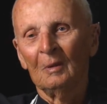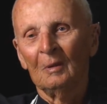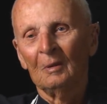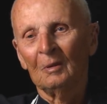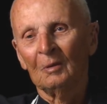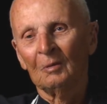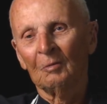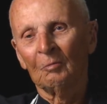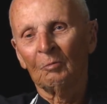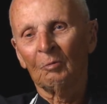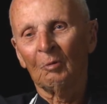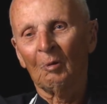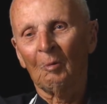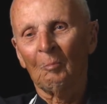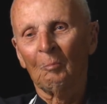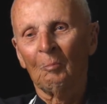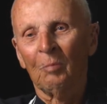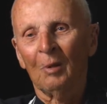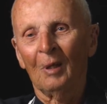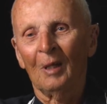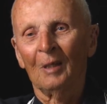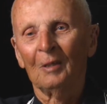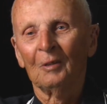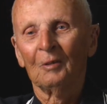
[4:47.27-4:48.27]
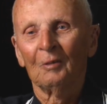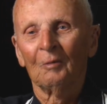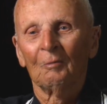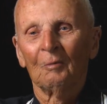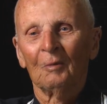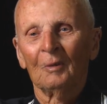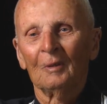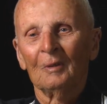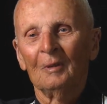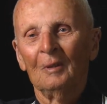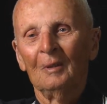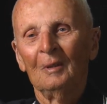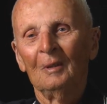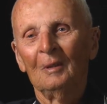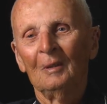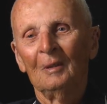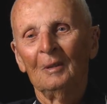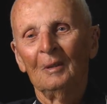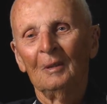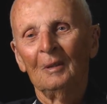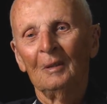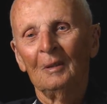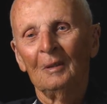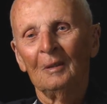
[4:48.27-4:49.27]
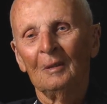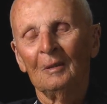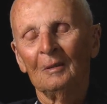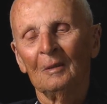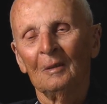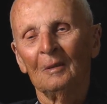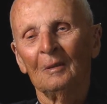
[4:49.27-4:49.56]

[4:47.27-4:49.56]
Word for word: uh, swapped places with in